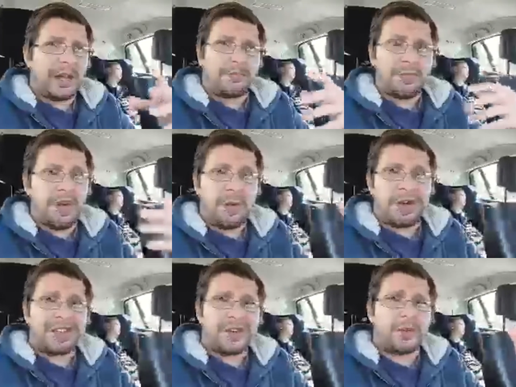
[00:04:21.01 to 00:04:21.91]
no
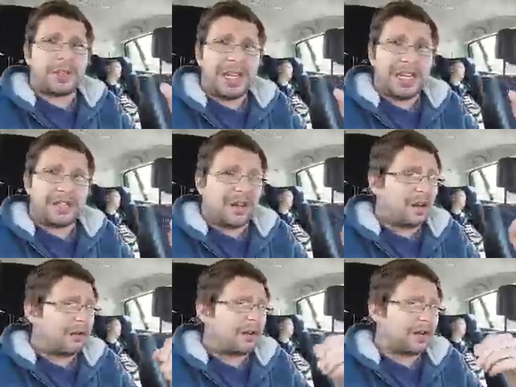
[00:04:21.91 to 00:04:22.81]
idea what the seeds are
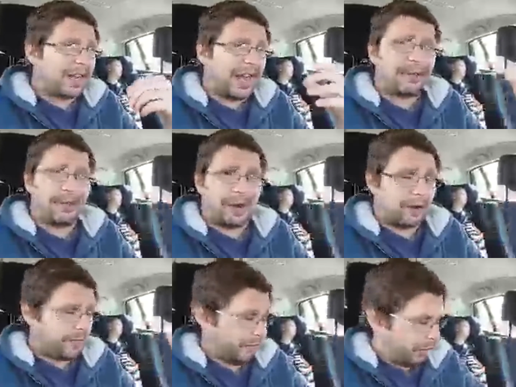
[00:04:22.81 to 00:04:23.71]
i can't for the life of me
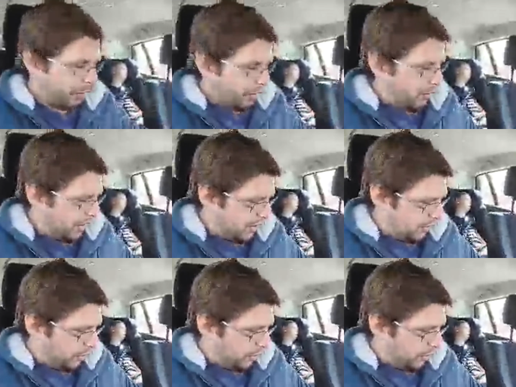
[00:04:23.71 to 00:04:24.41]
recall actually i've got